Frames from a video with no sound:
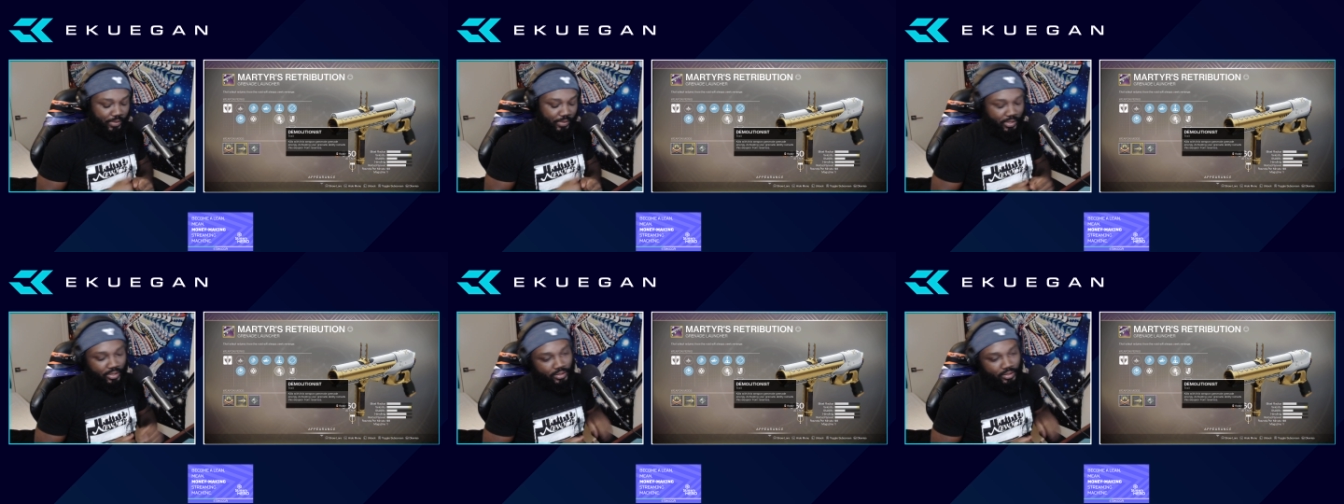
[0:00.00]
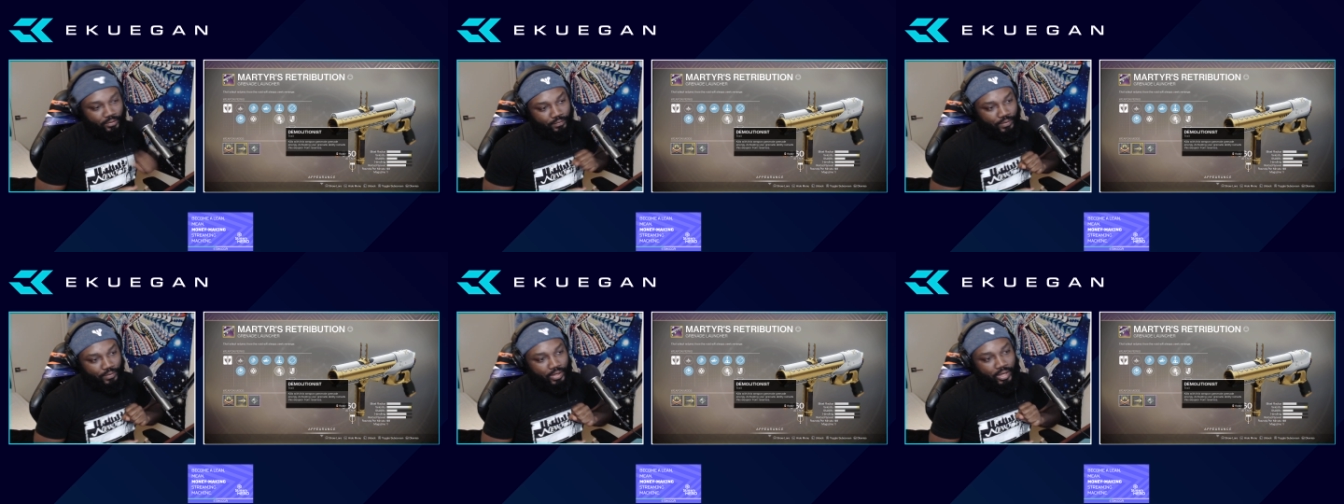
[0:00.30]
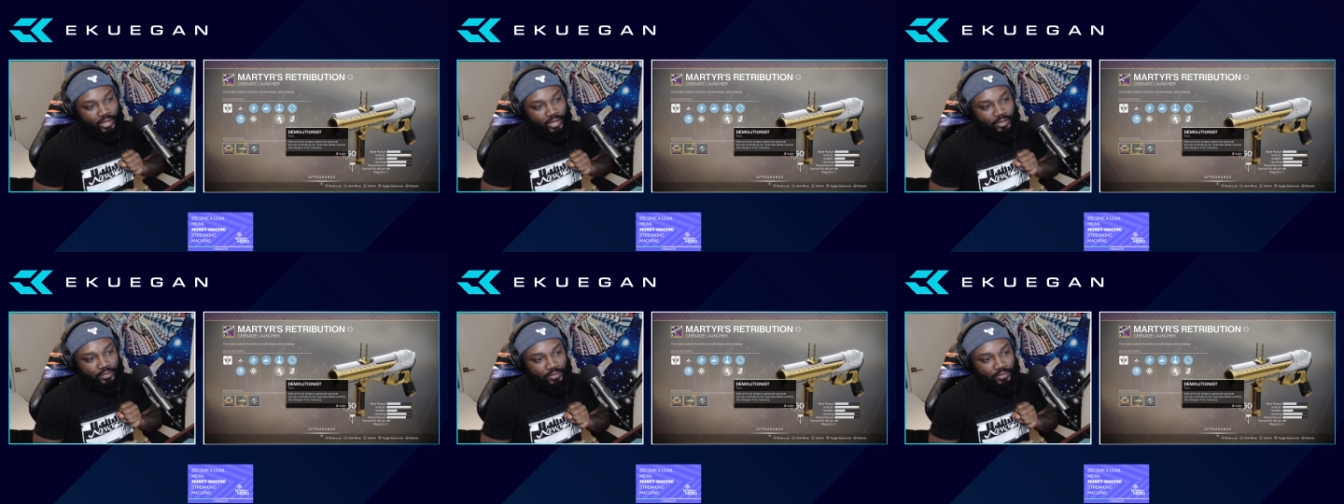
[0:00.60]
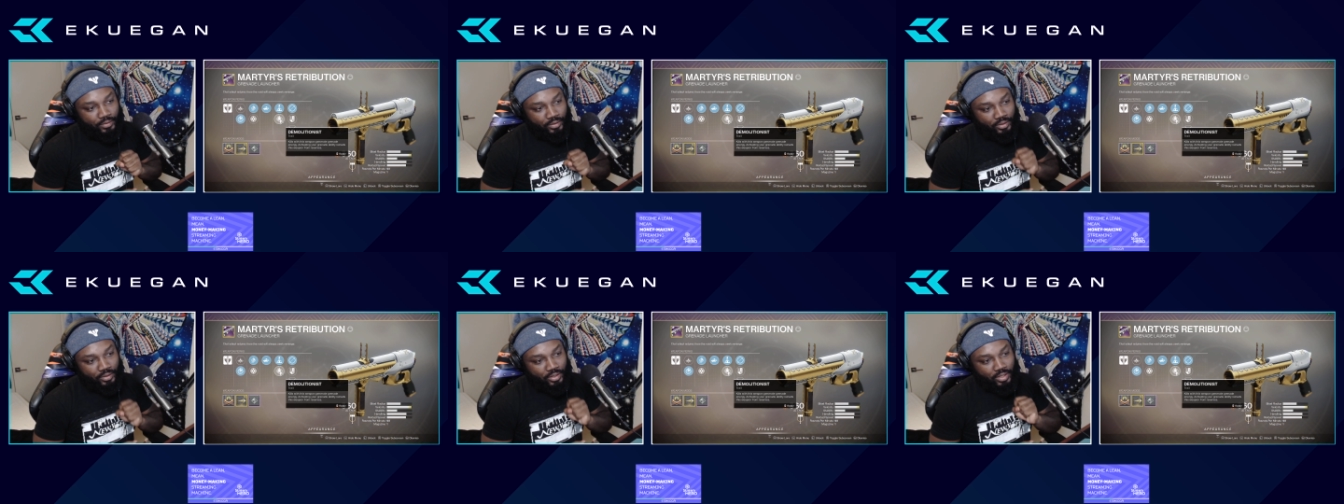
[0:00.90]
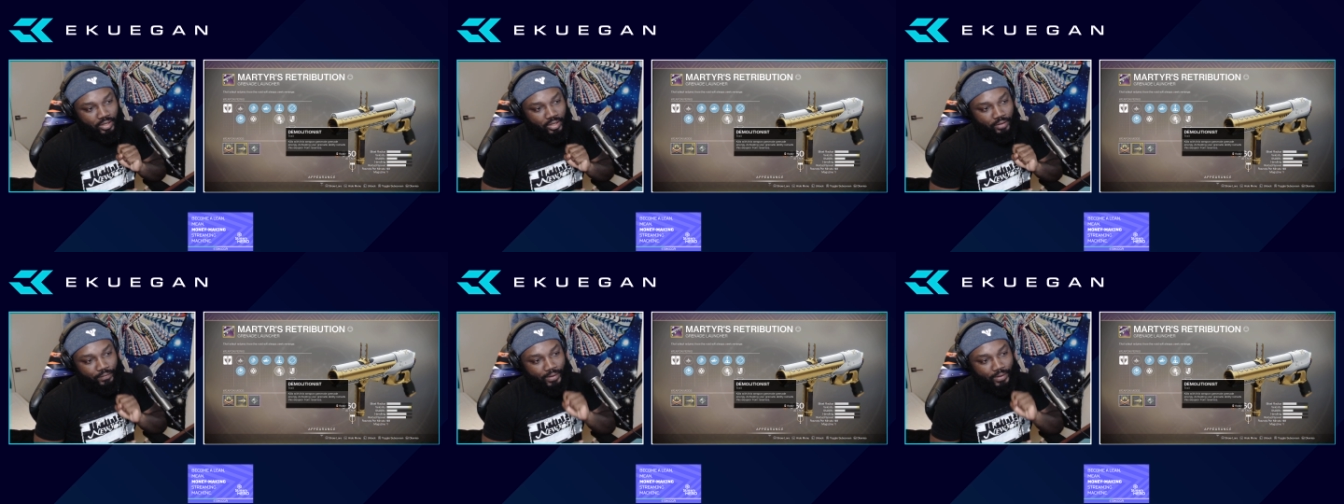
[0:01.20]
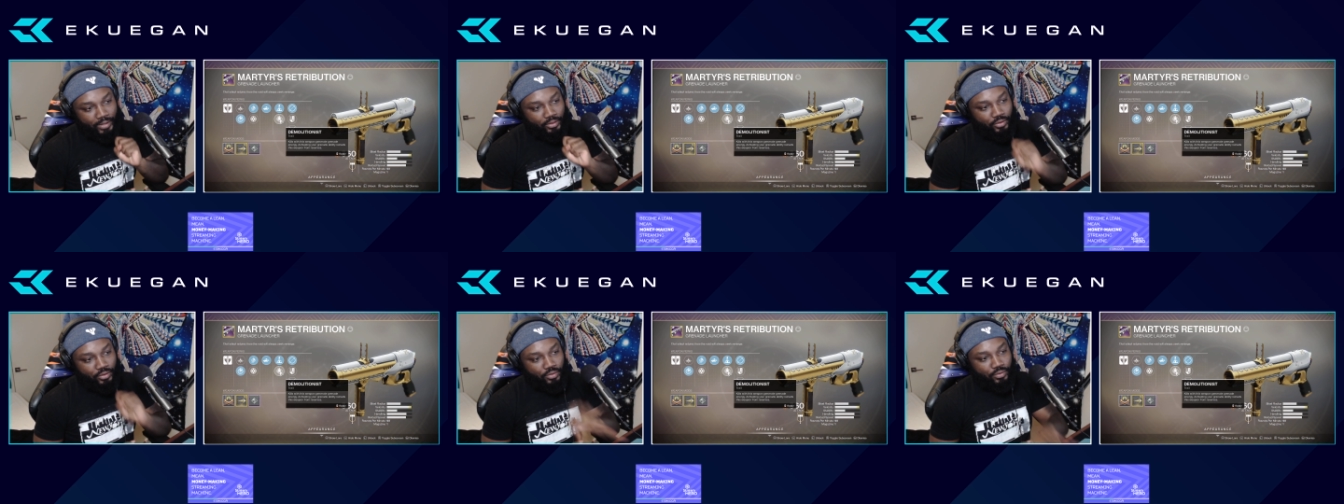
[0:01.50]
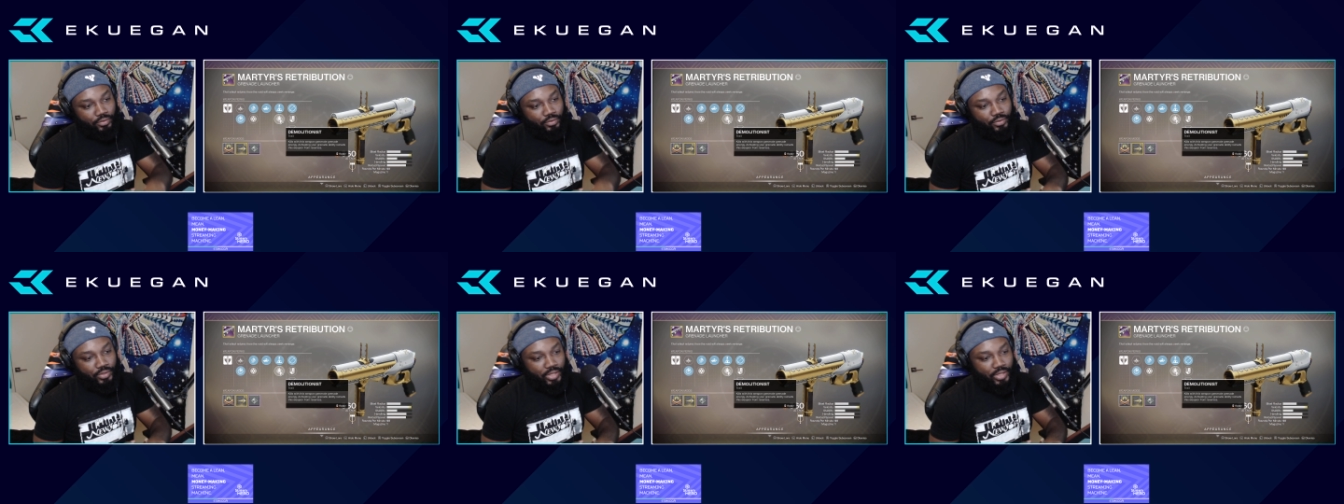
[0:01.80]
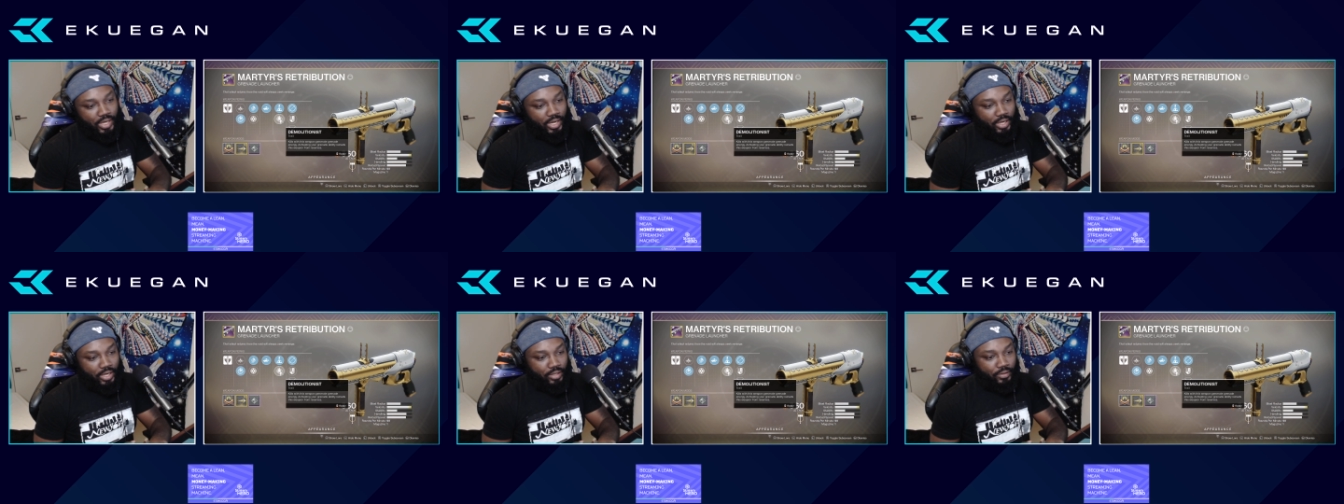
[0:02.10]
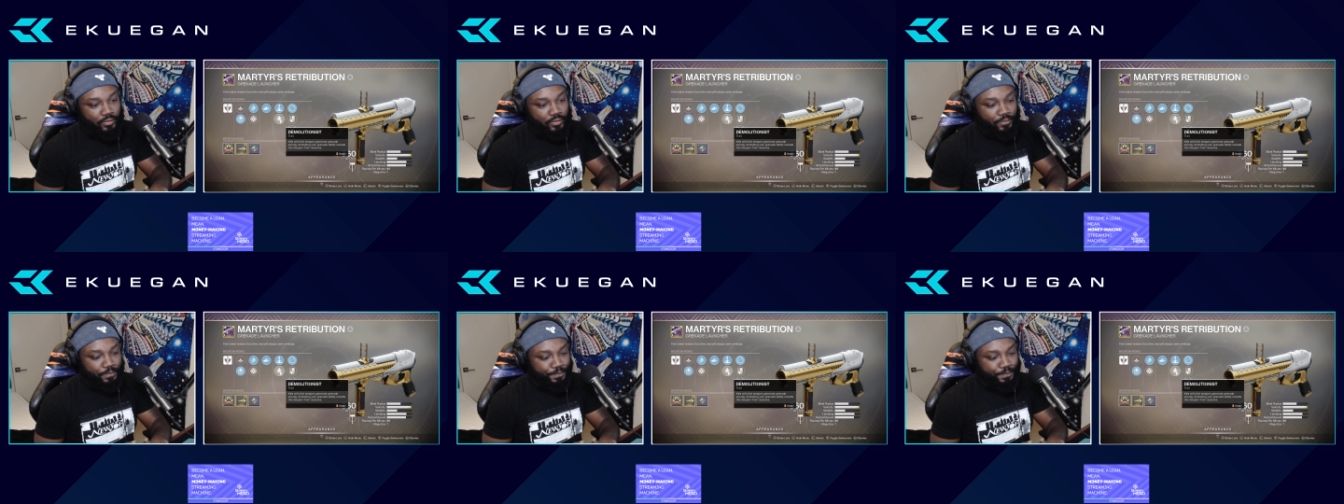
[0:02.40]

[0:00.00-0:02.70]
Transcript: Because if I if I throw a grenade,